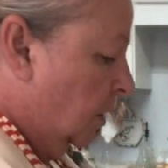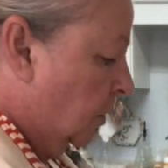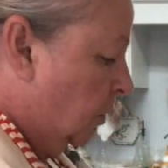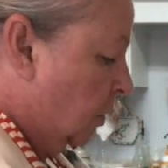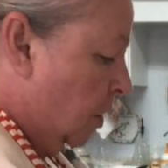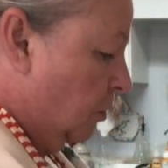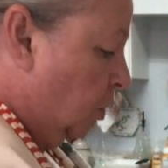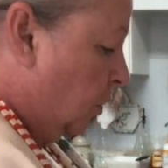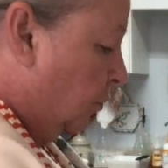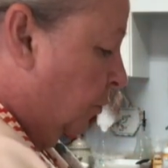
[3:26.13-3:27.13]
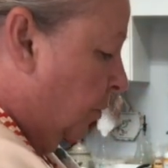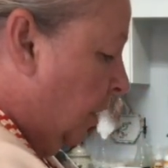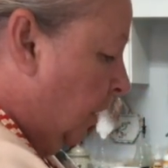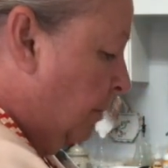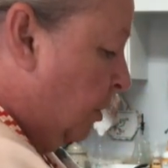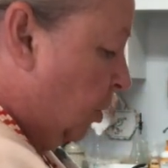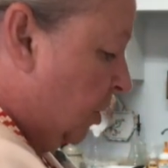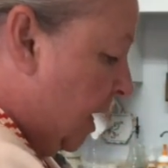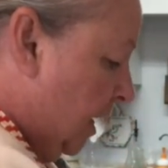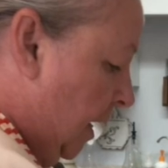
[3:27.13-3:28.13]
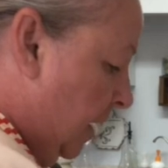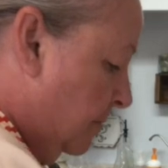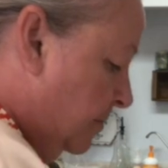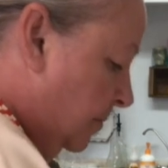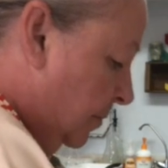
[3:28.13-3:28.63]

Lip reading: So just really push that in.